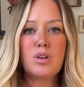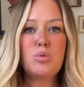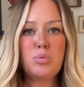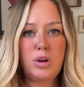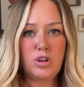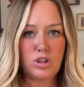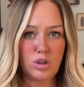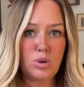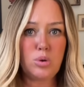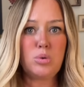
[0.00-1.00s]
will
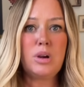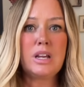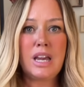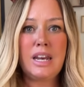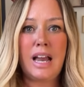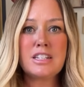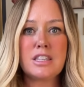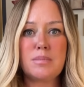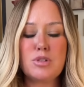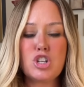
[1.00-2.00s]
you connect
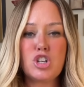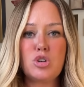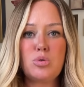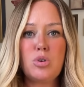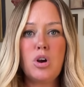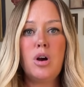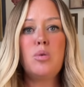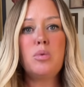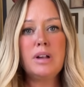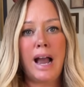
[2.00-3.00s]
them too?
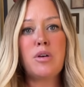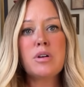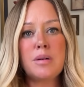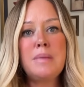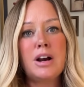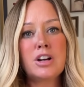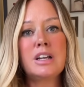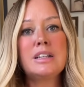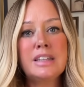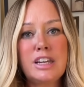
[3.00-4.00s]
Will our
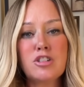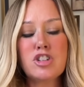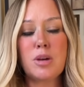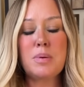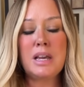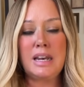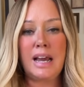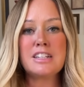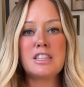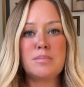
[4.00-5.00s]
American leadership
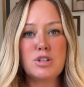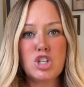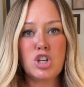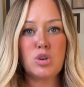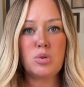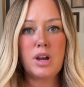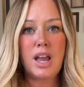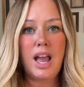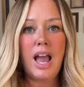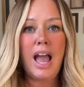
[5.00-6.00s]
connect them too?
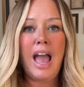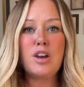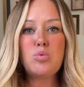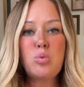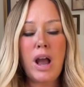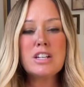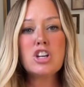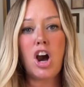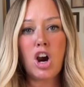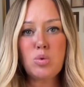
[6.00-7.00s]
And what
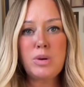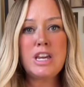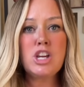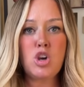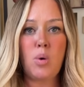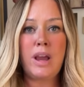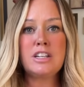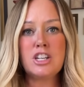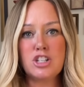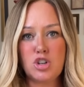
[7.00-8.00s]
are we going
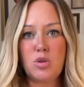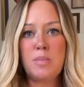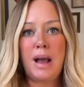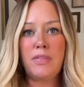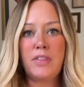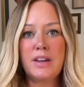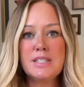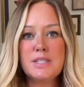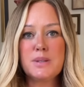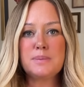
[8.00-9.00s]
to do about
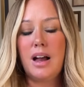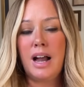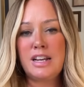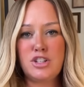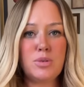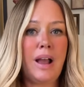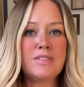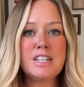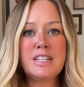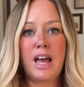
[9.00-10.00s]
this? I do
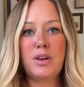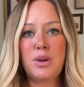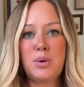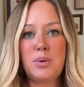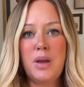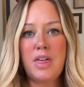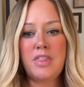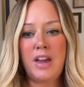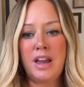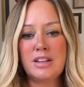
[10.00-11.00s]
have to tell you
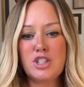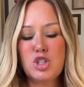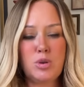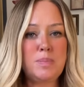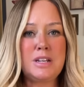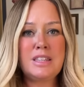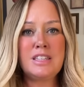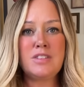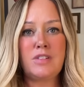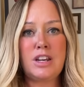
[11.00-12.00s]
that scripting
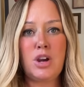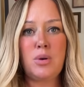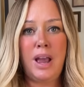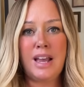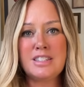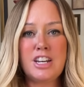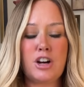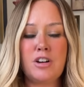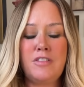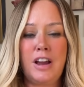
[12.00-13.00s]
this video has
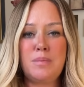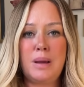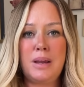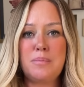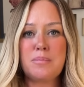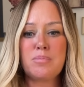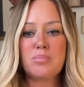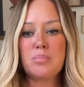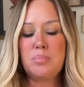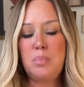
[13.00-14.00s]
terrified me.
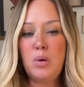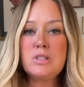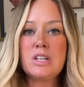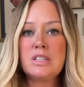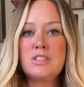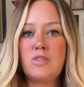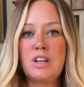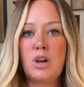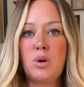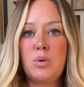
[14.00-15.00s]
Posting this
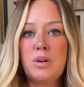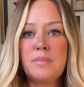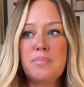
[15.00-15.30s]
video